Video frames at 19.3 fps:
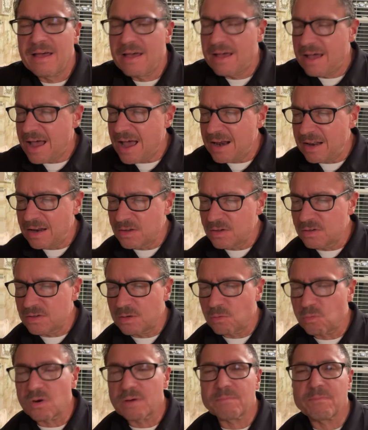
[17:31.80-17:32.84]

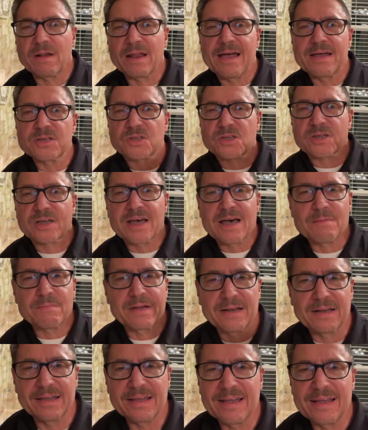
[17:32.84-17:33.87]
Hallelujah. We're blessed
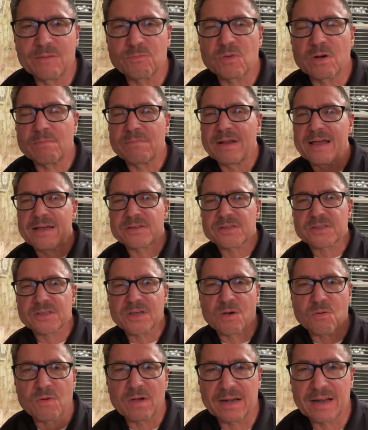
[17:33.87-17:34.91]
coming in. We're blessed
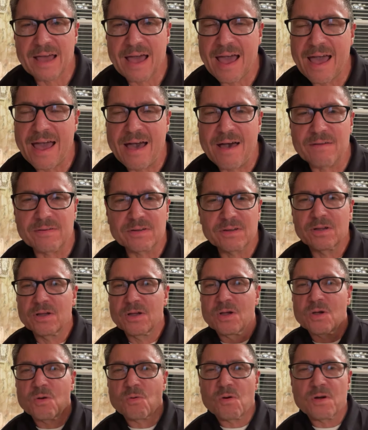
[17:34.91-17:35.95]
going out.
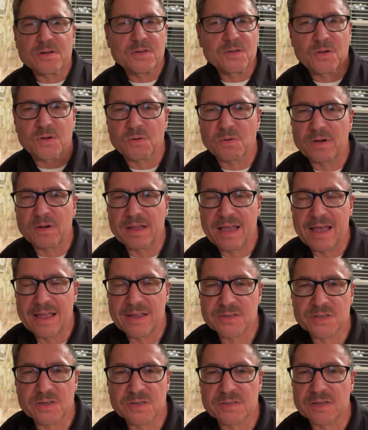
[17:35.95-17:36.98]
We're new
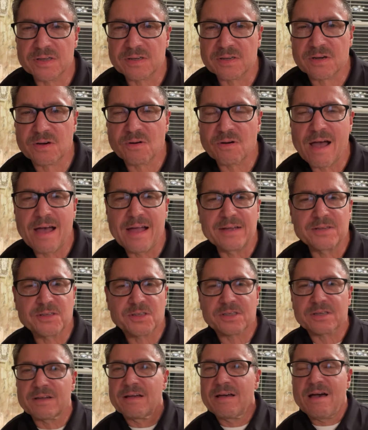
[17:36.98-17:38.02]
creations in
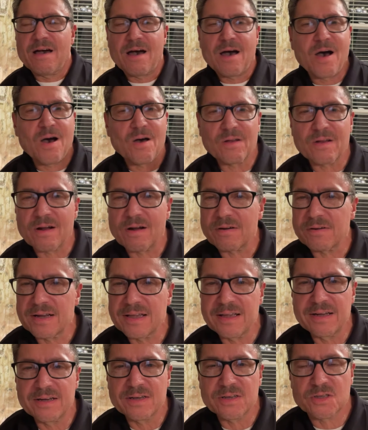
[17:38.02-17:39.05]
Christ. All our
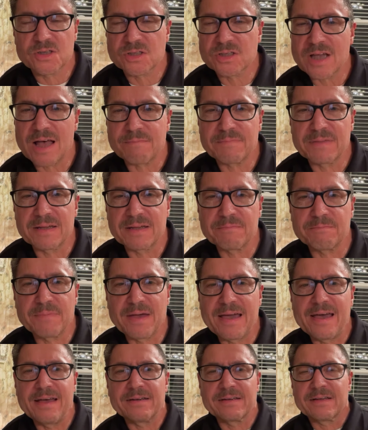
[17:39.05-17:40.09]
needs shall be
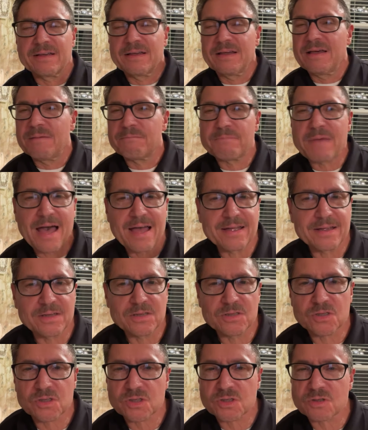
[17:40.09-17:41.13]
met. By
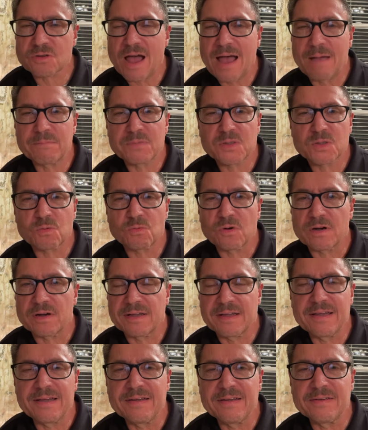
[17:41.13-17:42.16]
his stripes we're
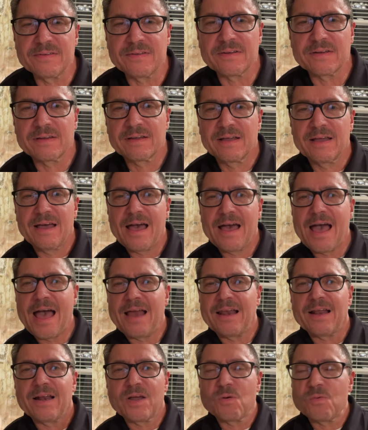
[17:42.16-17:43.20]
healed.
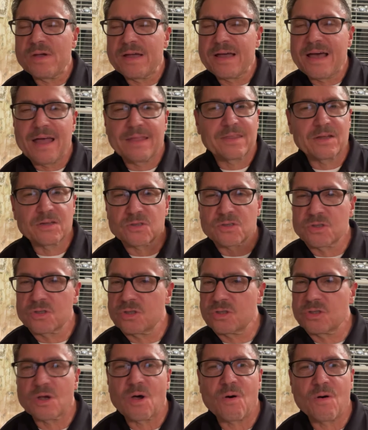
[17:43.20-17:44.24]
Hallelujah. We got the
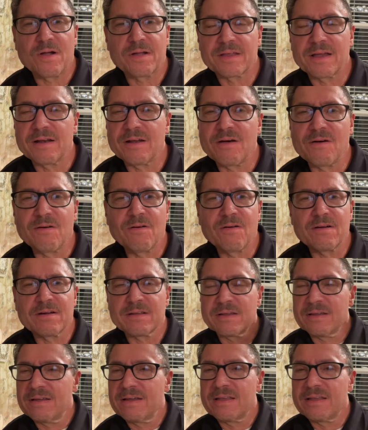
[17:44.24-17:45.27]
joy of the Lord,
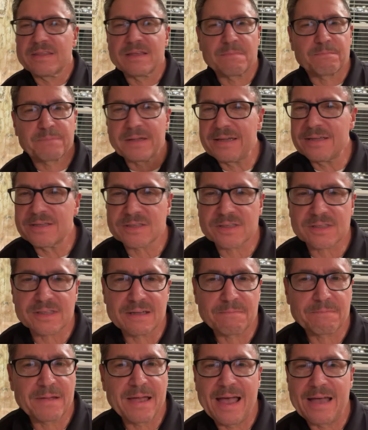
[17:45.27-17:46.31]
the peace
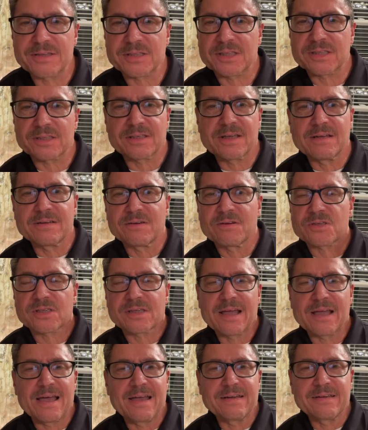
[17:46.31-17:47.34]
that passes
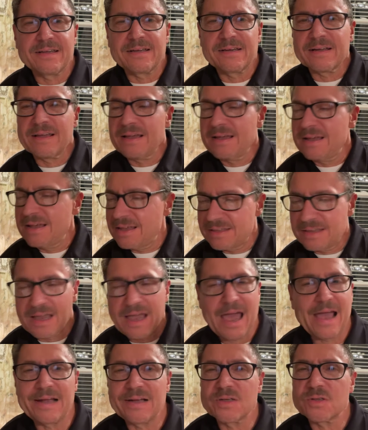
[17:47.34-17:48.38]
understanding. The
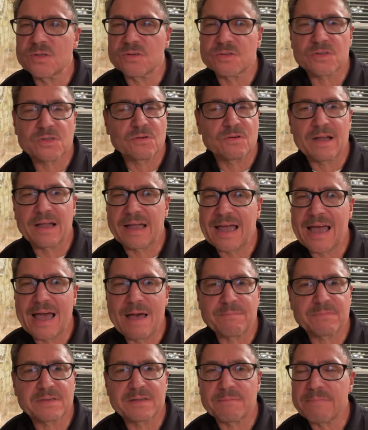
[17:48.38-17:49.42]
angels are
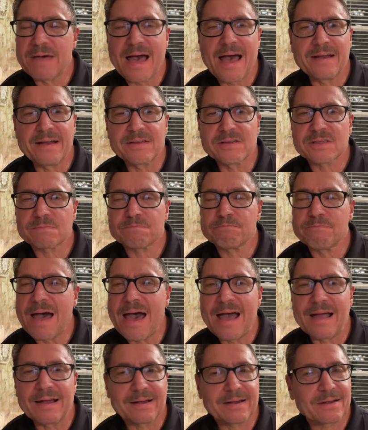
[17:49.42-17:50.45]
encamped about us.
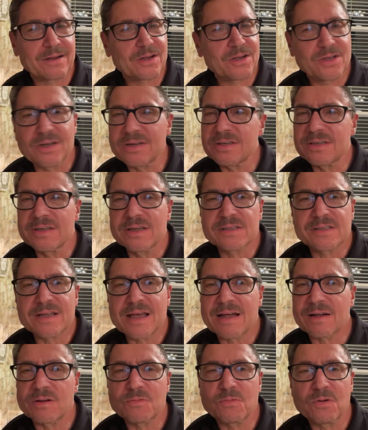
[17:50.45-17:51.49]
My goodness,
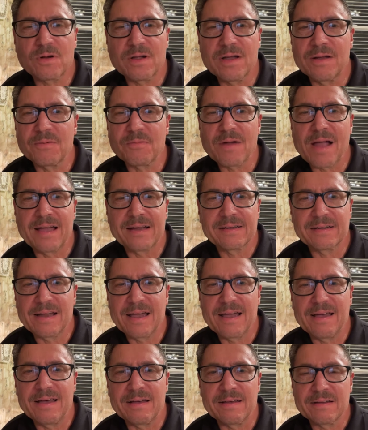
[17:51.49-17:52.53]
I could run right
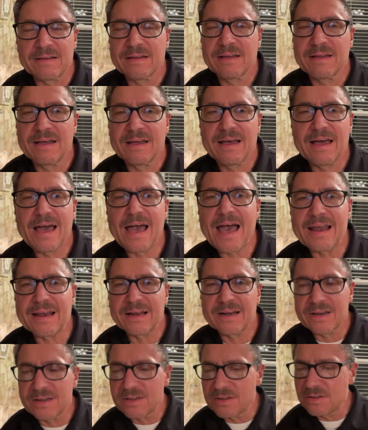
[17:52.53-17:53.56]
now.
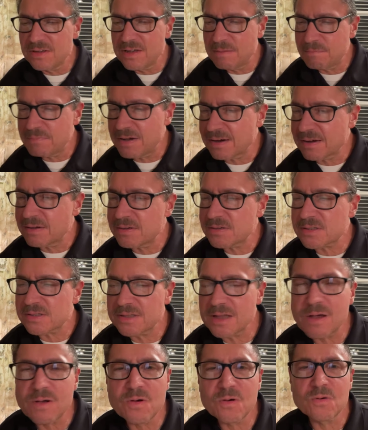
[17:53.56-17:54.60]
Hallelujah. Because
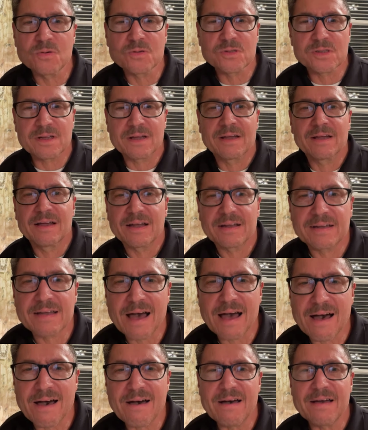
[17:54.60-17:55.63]
those
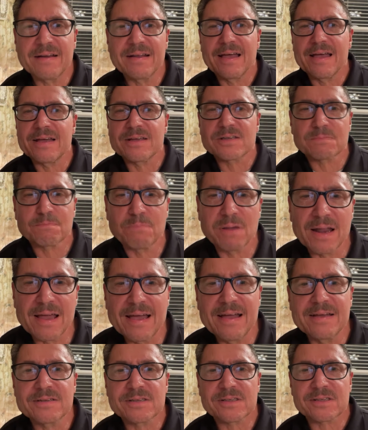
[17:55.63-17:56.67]
God has
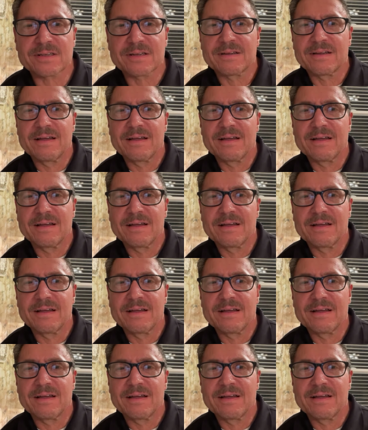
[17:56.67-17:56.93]
blessed